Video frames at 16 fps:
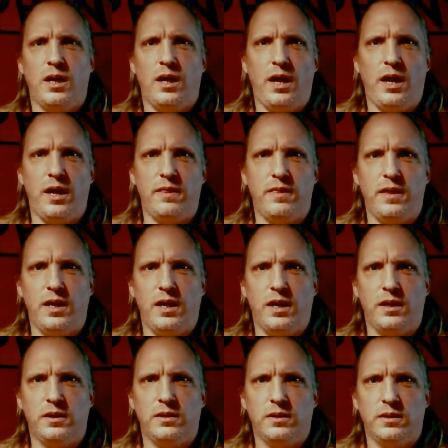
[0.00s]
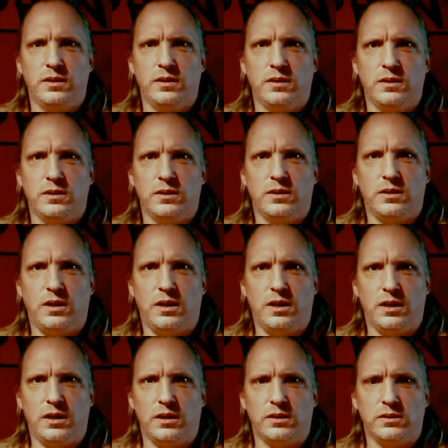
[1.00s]
And then
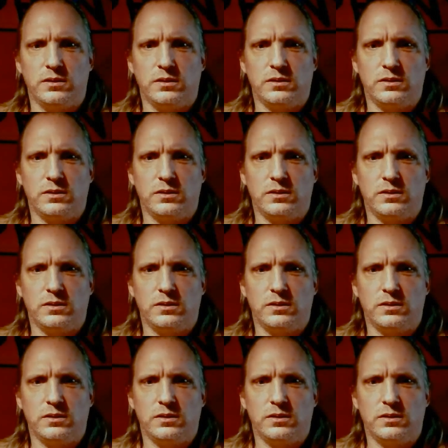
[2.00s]
an